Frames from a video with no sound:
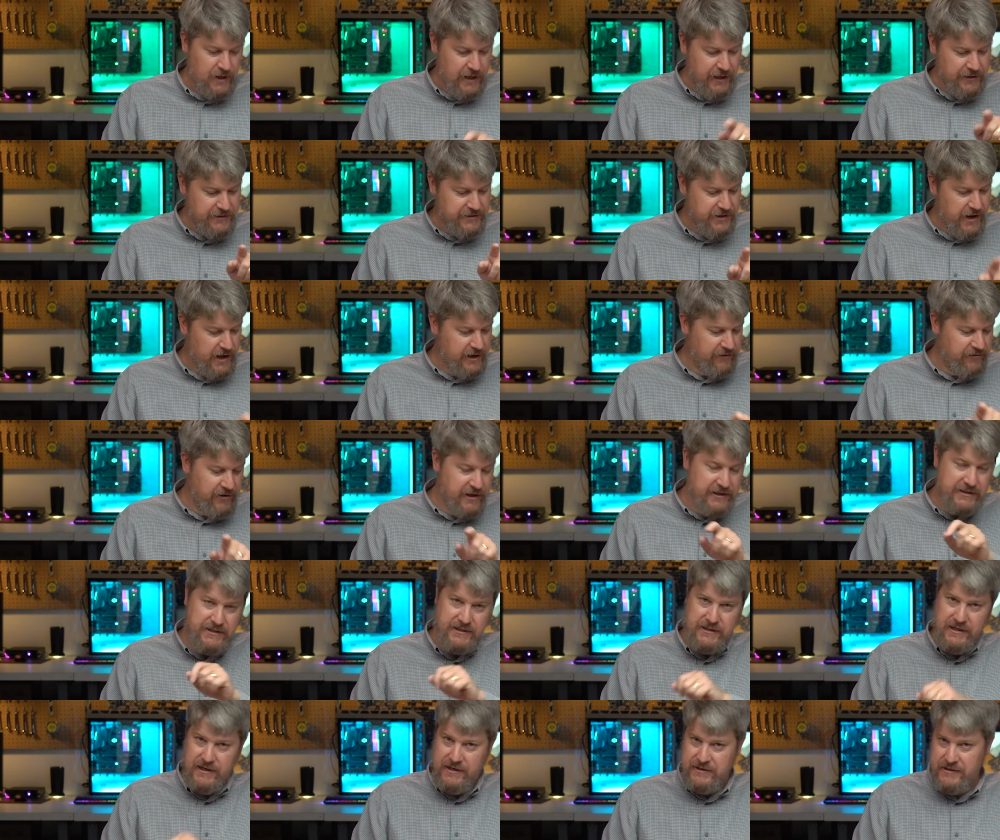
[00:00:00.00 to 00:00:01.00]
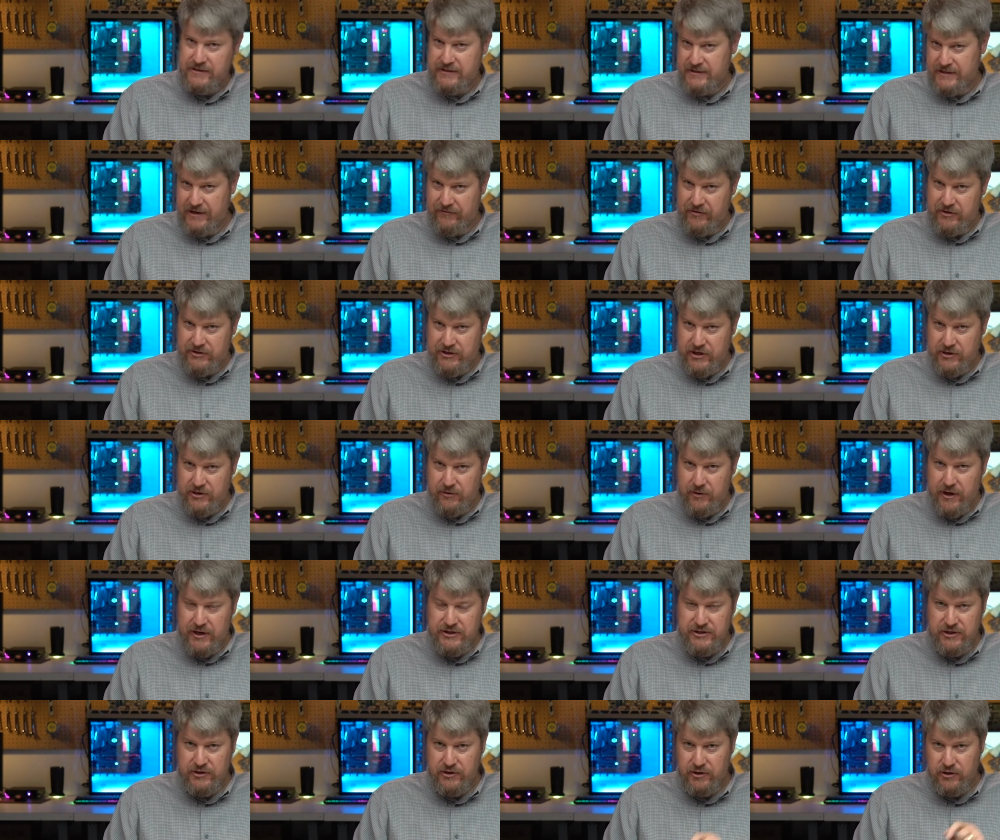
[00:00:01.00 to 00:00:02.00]
Inside of this is a 7th
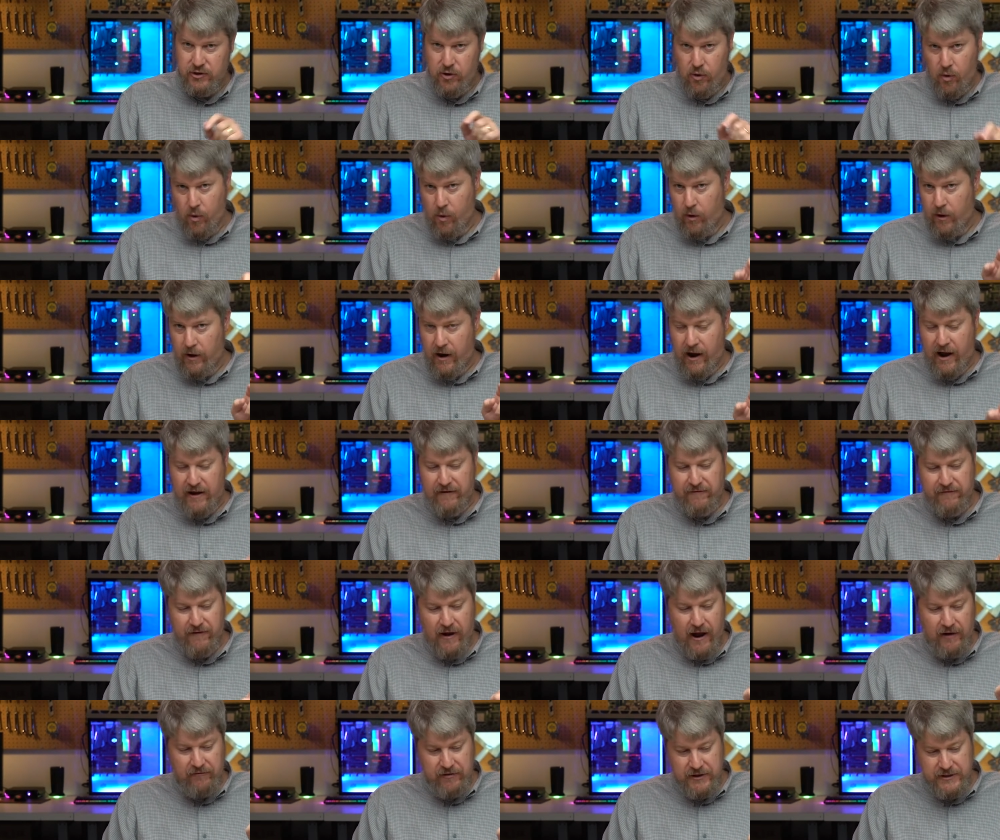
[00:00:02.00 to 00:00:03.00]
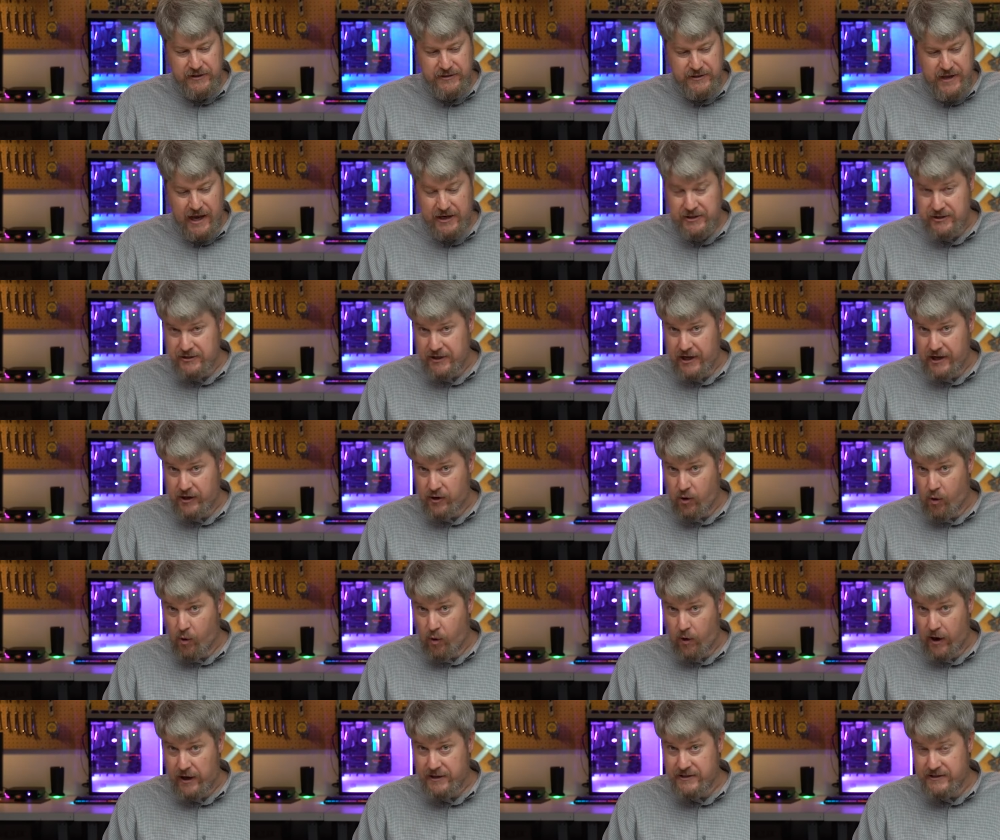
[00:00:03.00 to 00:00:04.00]
generation Core i5. This is actually a
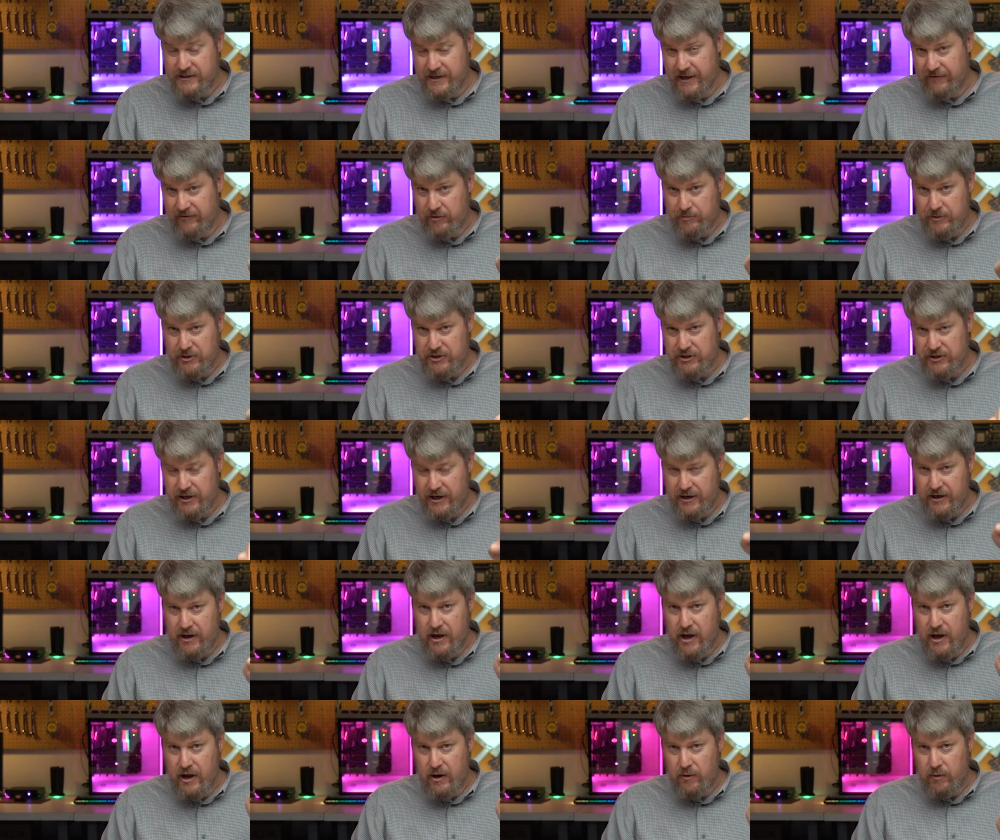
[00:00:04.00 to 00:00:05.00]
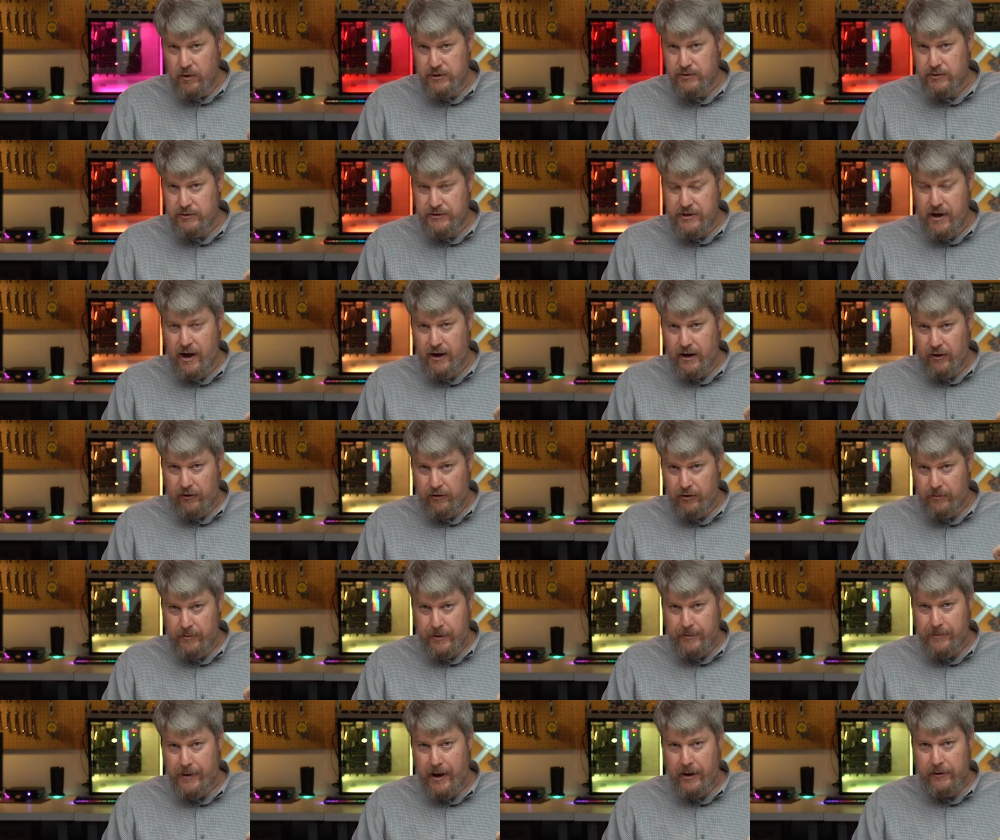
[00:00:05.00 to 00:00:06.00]
Core i7 machine, which we'll talk a little
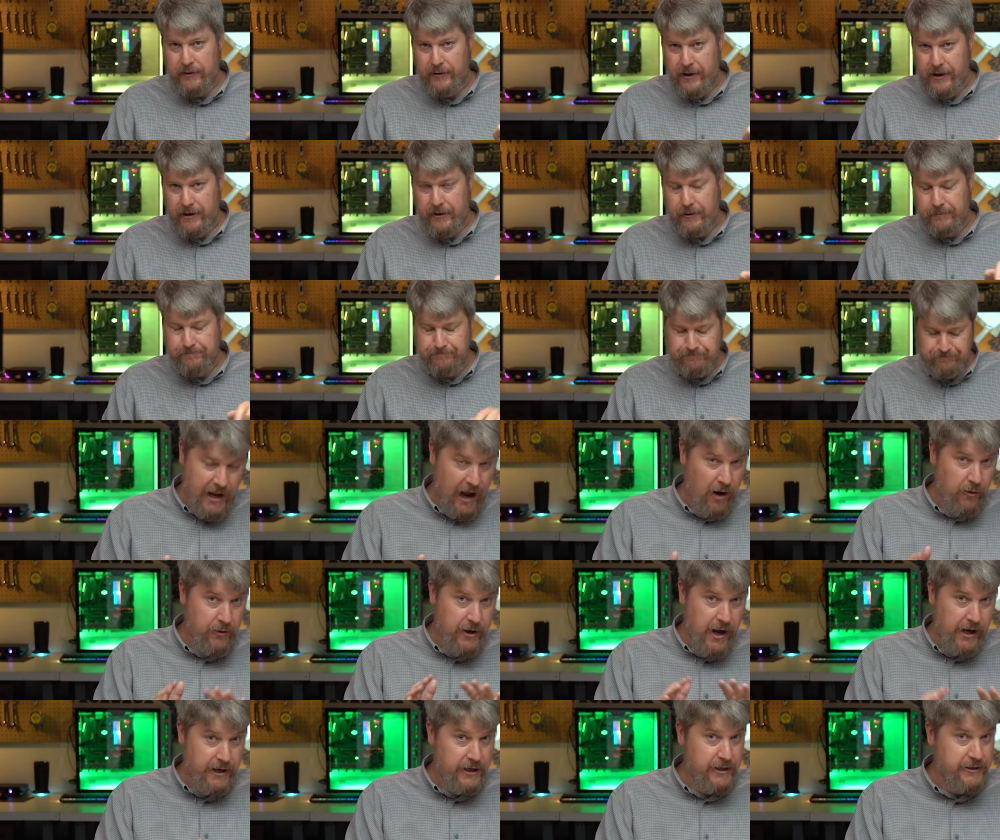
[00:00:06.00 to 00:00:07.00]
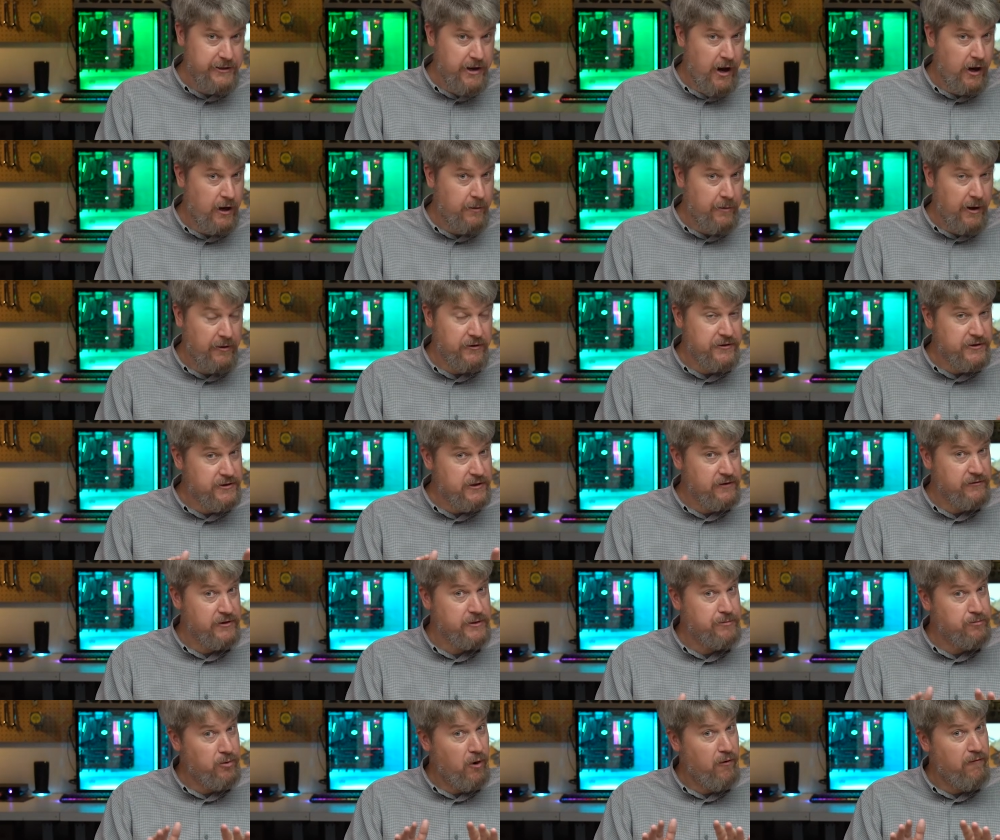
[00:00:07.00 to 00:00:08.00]
bit about later. Now, we're not going to talk about the
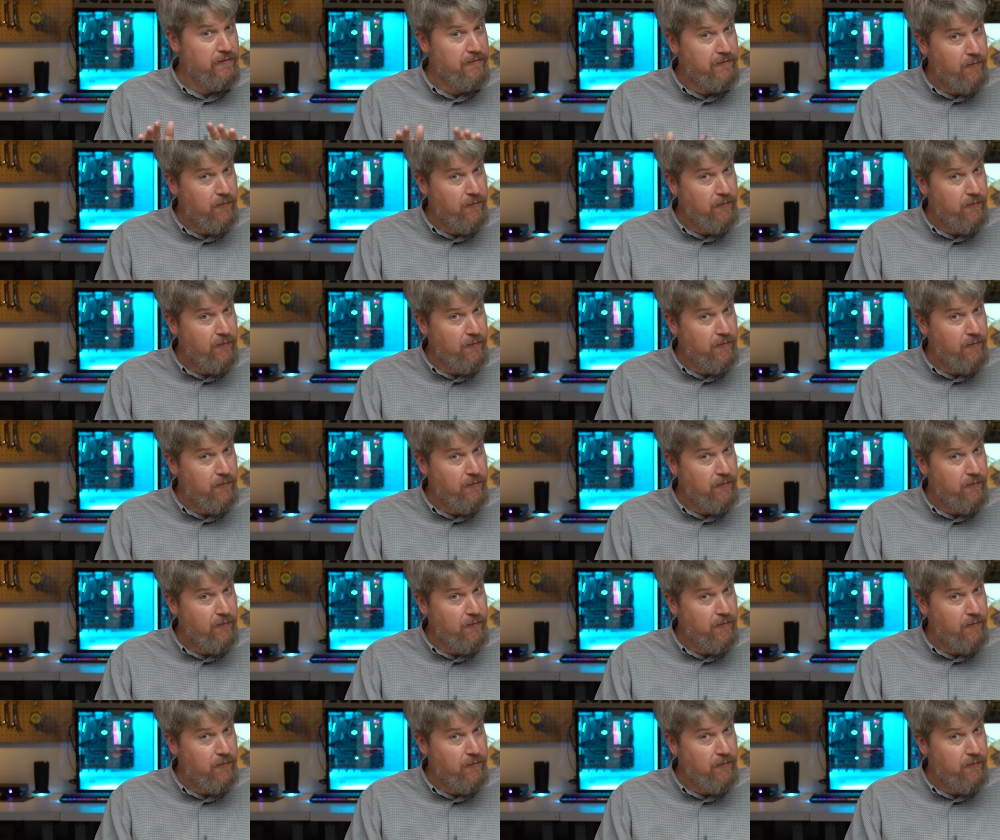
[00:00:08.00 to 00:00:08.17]
Surface Pro